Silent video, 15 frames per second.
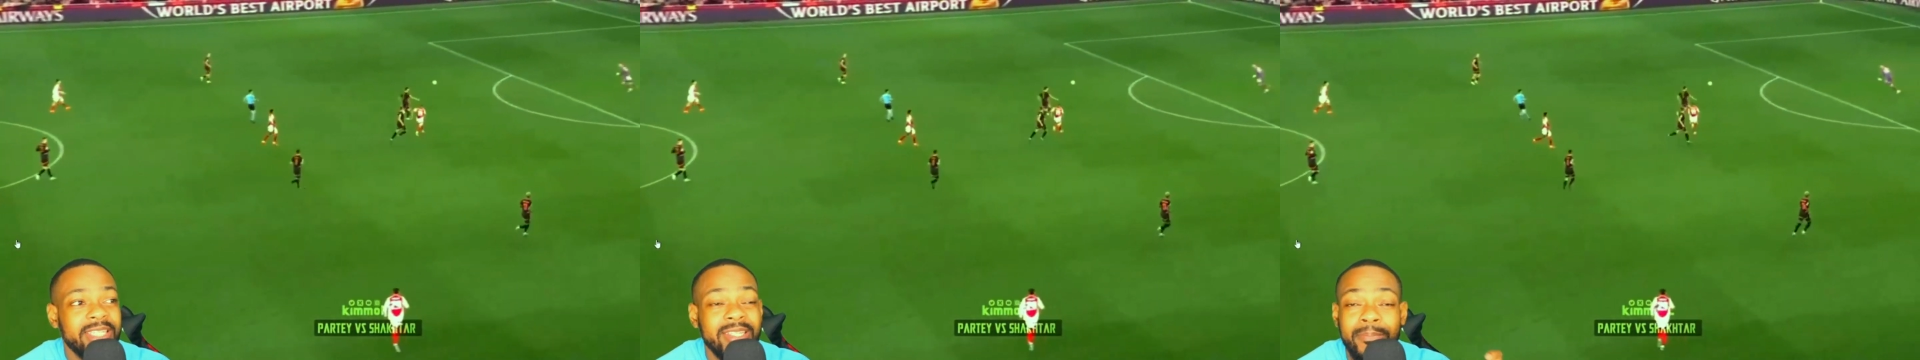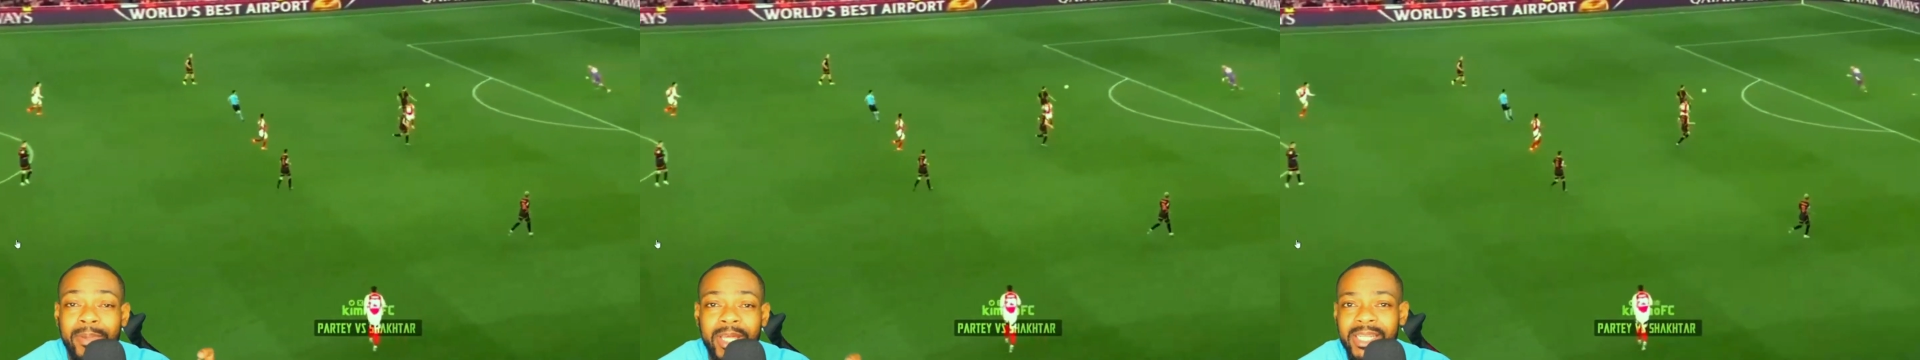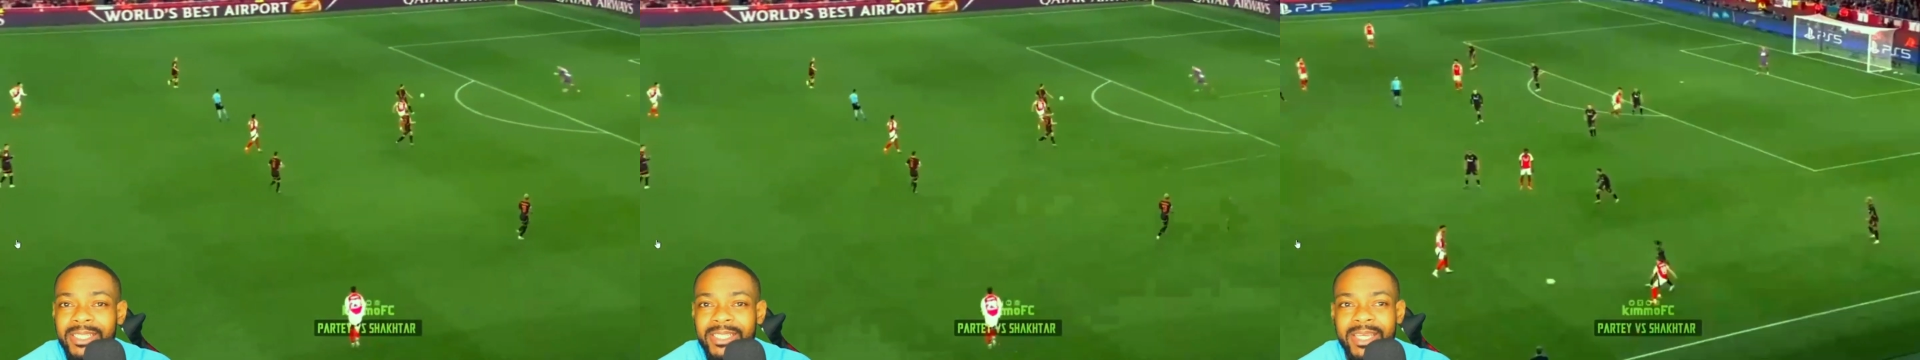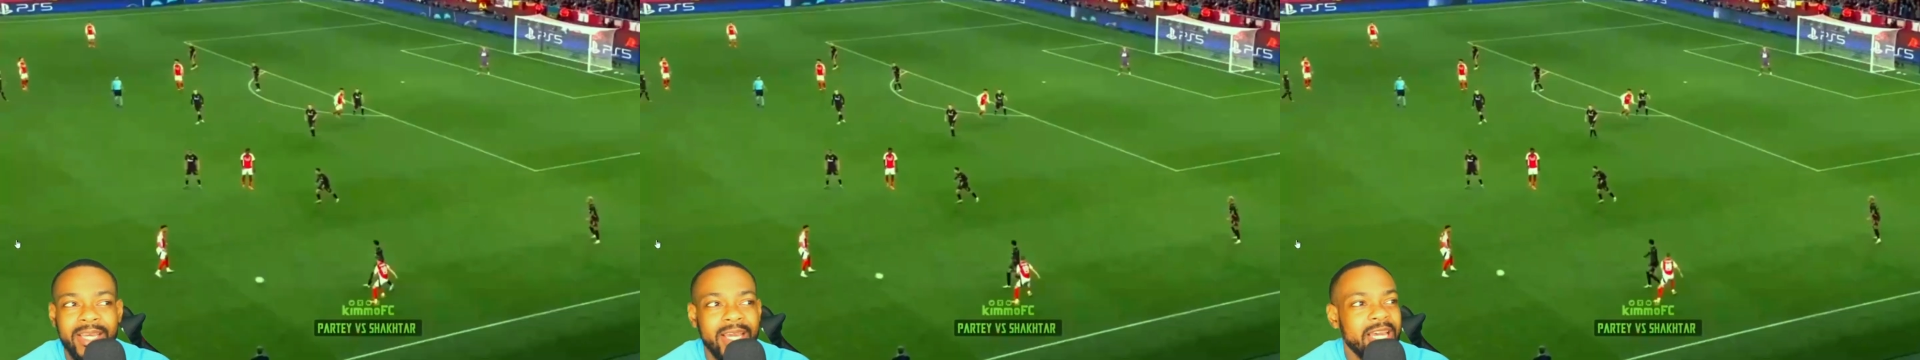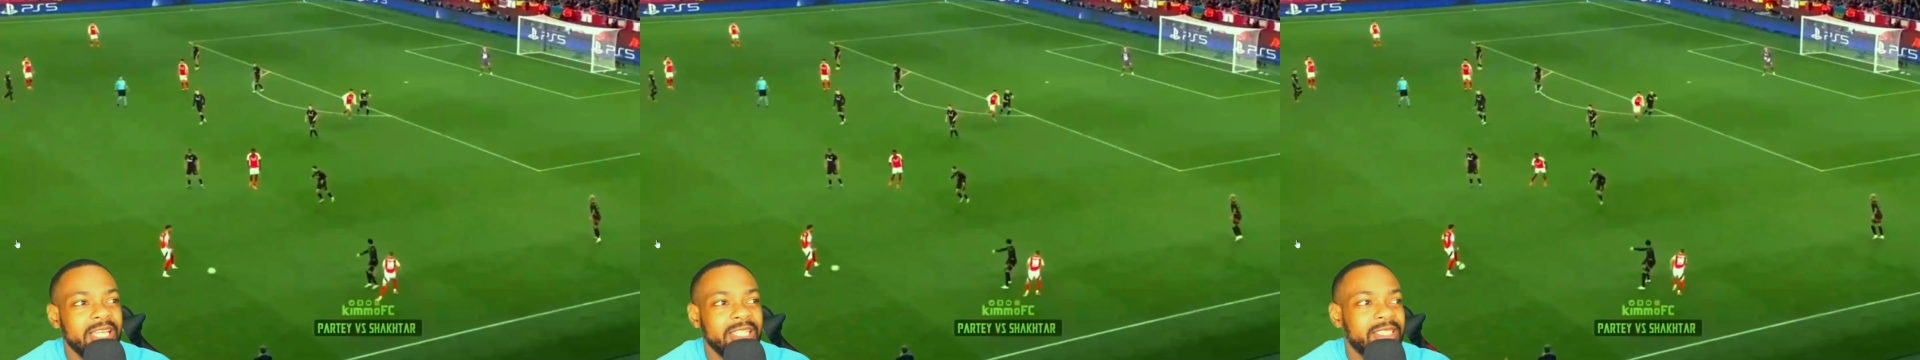His
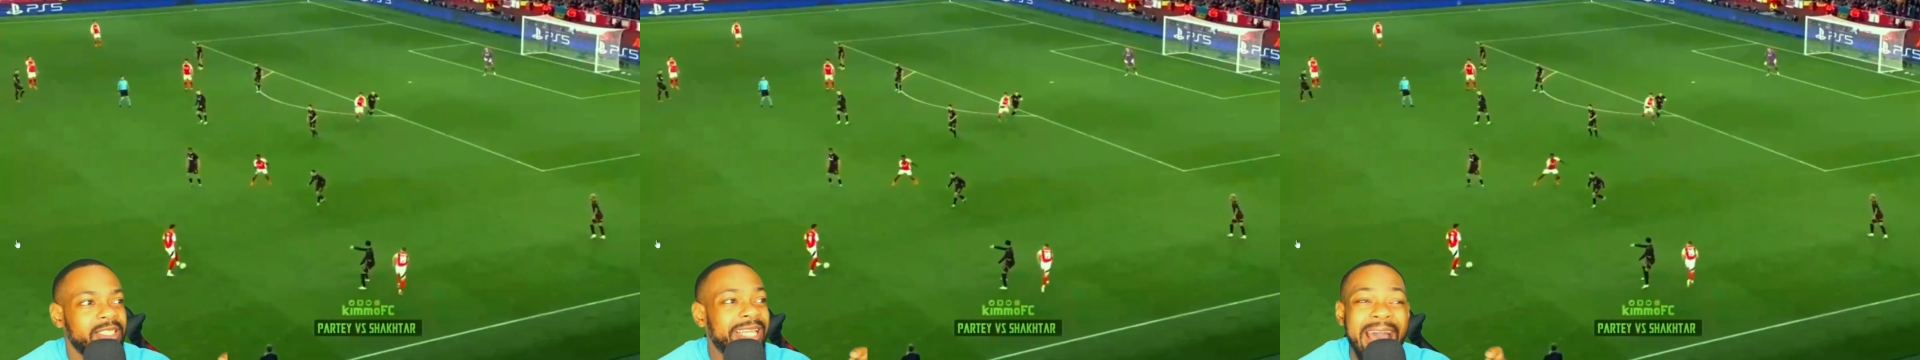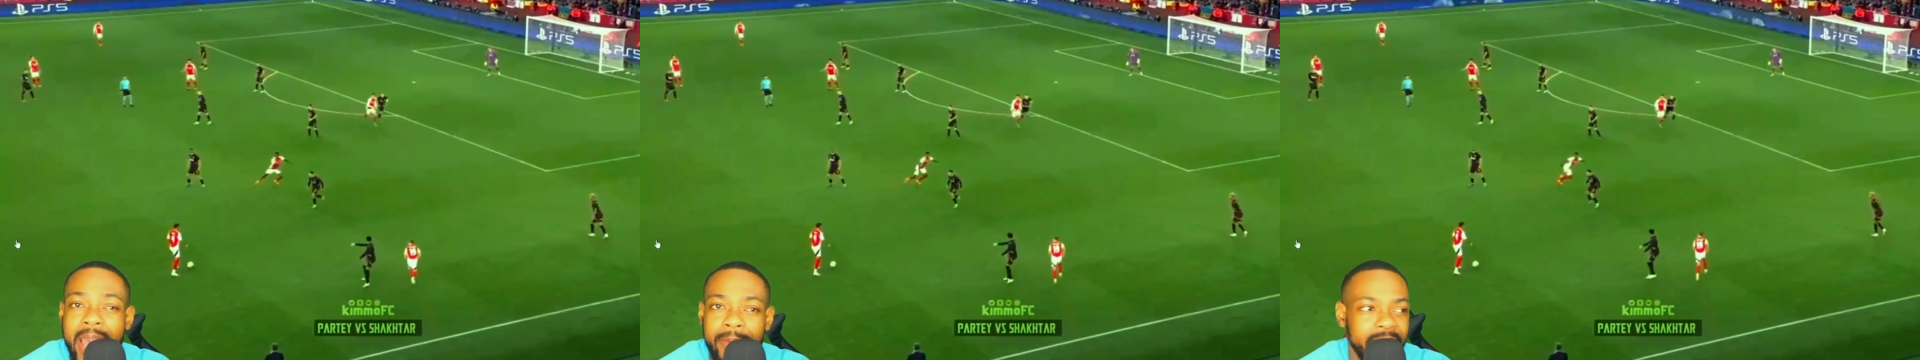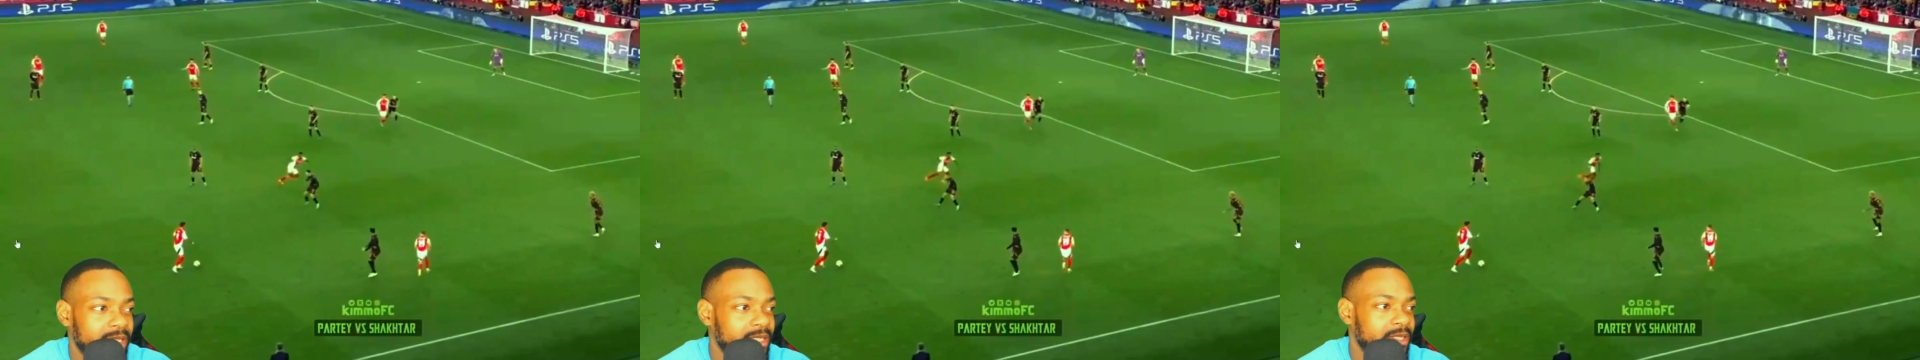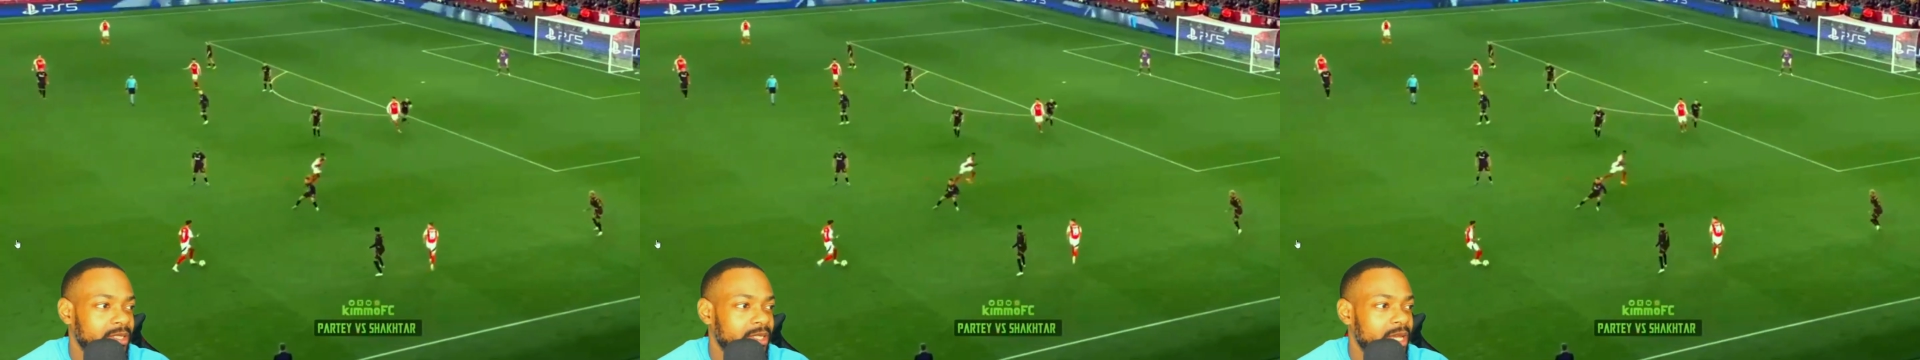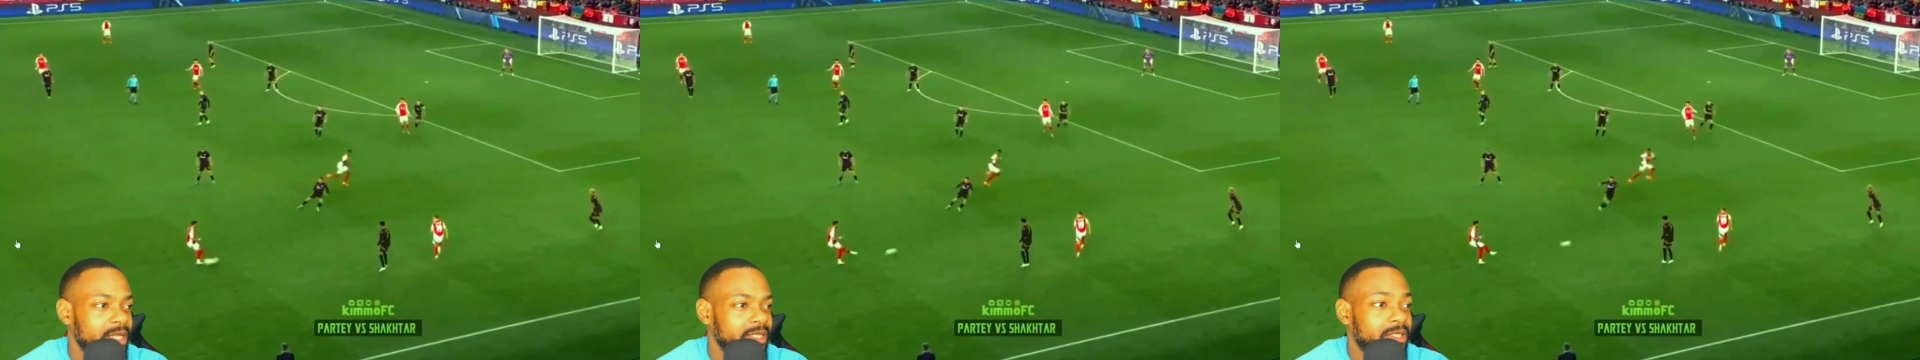ability is
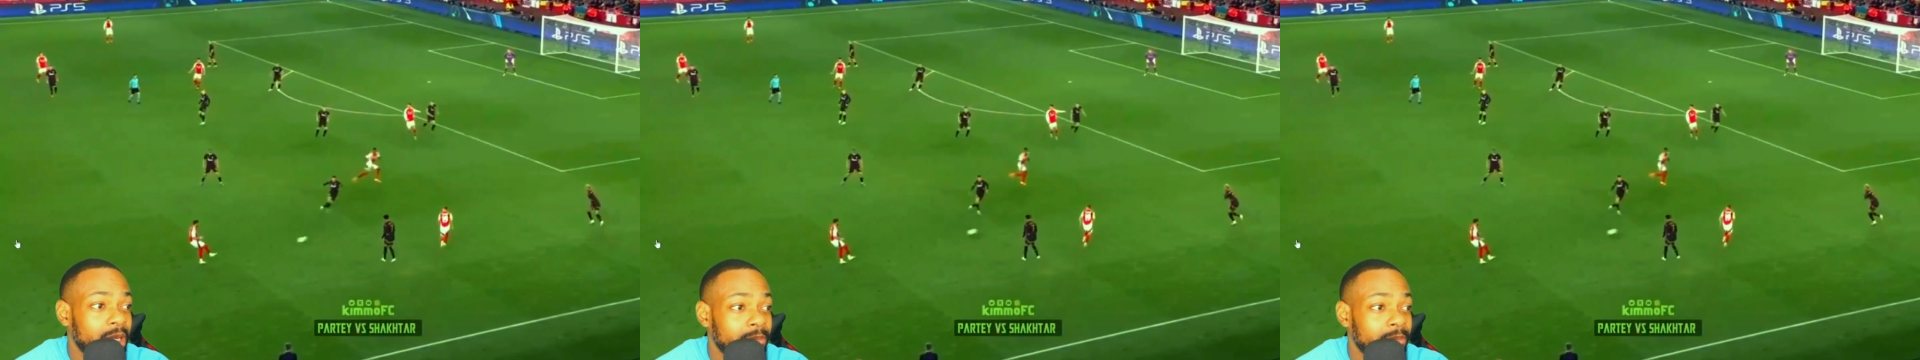timeless.